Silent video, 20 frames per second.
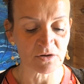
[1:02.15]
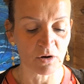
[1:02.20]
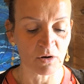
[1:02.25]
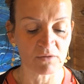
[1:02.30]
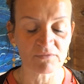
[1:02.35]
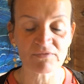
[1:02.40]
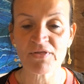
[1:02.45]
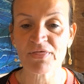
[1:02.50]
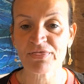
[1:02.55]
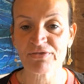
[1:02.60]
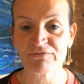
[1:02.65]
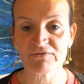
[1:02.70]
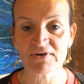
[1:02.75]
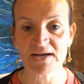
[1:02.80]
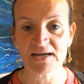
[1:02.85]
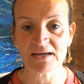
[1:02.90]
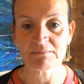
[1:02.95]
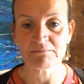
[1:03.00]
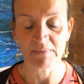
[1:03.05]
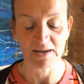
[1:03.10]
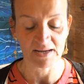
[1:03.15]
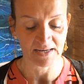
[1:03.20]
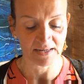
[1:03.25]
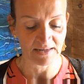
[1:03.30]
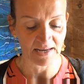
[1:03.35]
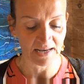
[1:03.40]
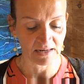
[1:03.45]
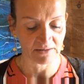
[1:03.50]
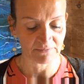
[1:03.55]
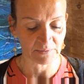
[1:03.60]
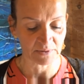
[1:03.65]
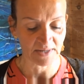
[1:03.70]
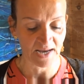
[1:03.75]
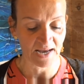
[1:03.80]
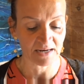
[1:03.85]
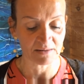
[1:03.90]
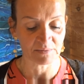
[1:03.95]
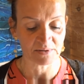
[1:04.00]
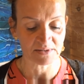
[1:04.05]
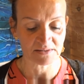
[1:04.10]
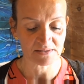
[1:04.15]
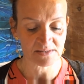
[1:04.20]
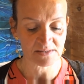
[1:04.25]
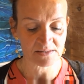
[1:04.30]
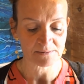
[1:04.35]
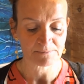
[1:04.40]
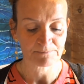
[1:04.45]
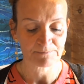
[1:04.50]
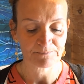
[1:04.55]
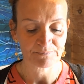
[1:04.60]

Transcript: of 3 main elements: